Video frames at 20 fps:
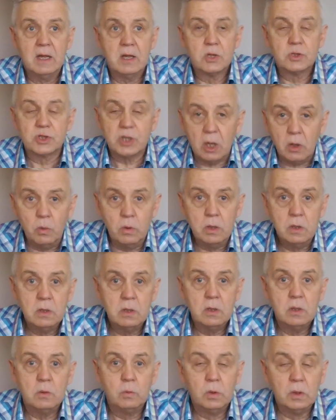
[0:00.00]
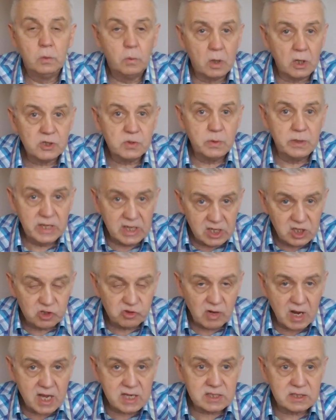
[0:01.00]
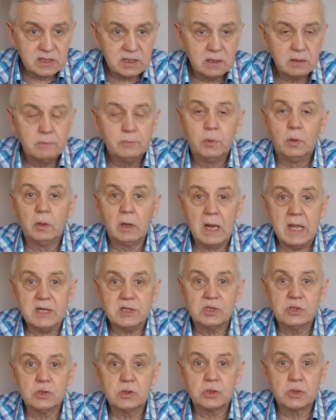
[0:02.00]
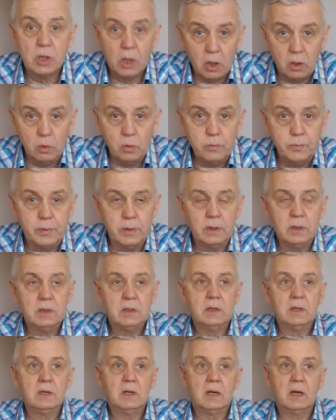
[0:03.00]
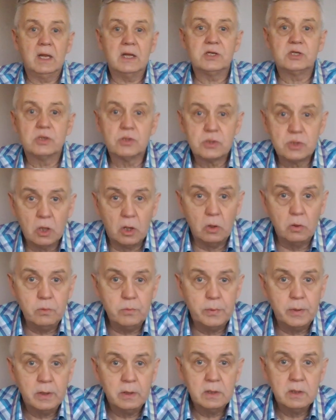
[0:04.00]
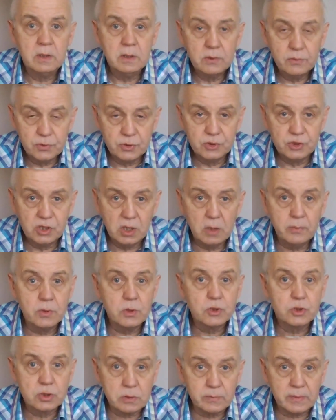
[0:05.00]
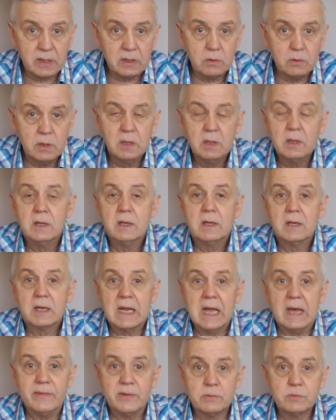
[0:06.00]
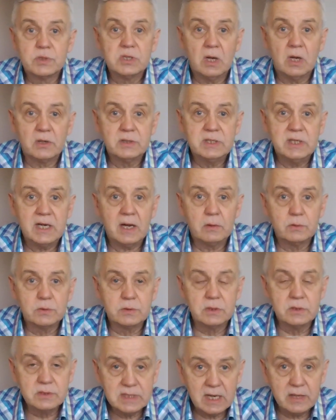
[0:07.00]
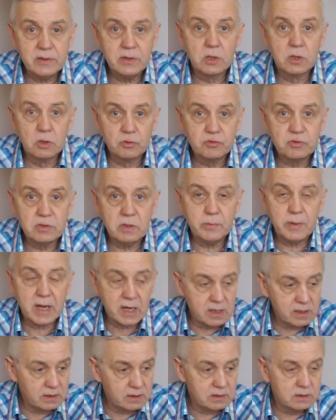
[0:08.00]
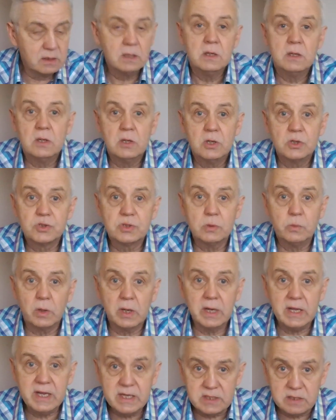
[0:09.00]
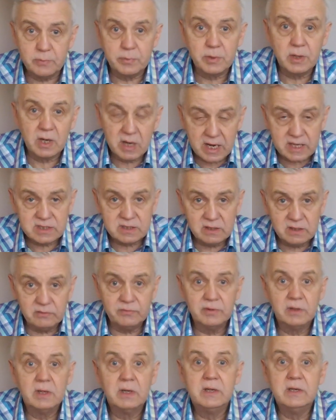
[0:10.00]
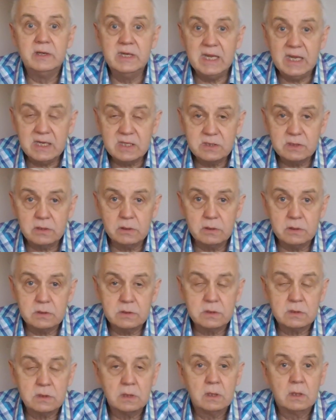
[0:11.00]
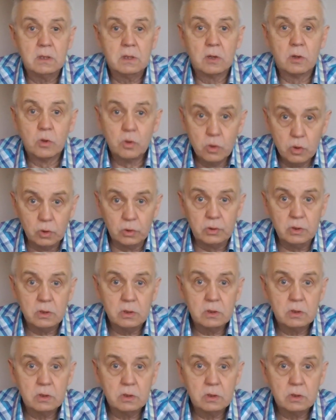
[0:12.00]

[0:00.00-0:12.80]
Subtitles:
So, we'll watch with interest, but let's just hope the Germans somehow get them sorted out and take the country back and as to what it is, a progressive, decent, good